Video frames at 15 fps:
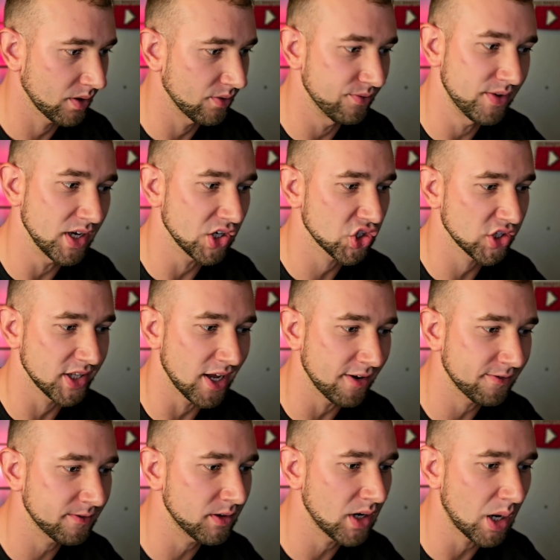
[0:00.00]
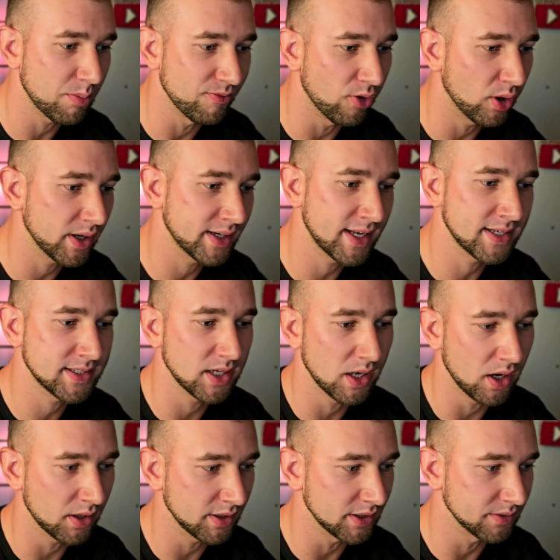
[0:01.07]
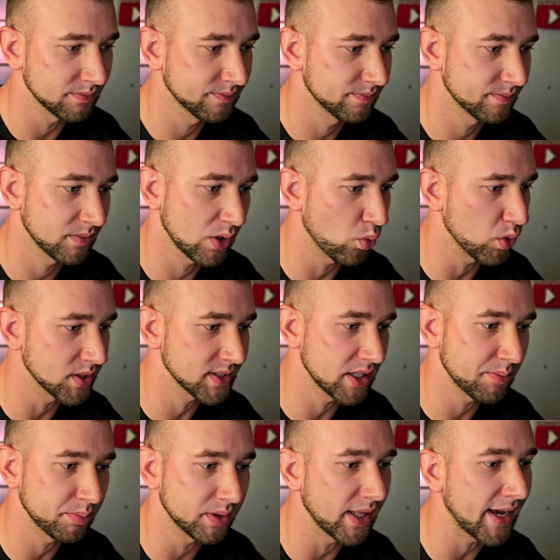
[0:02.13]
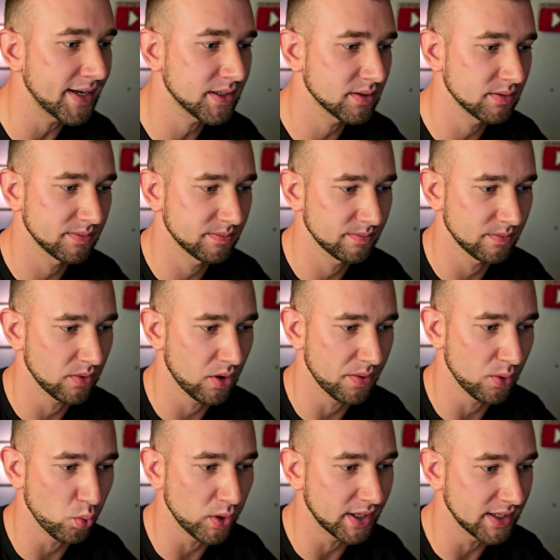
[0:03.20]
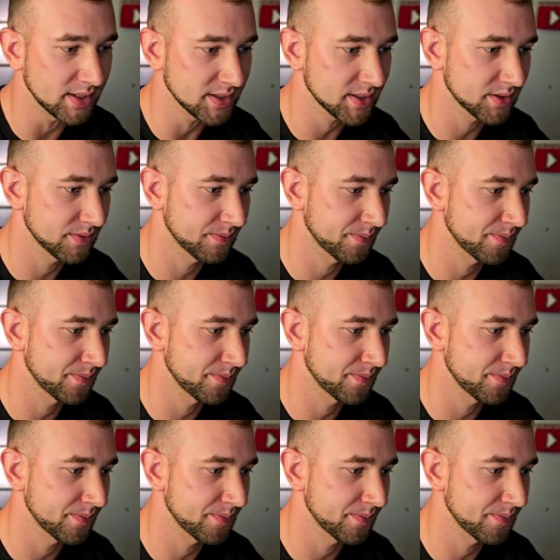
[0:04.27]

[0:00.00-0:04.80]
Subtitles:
Wir schlafen am Wochenende lange. We sleep late on the weekends.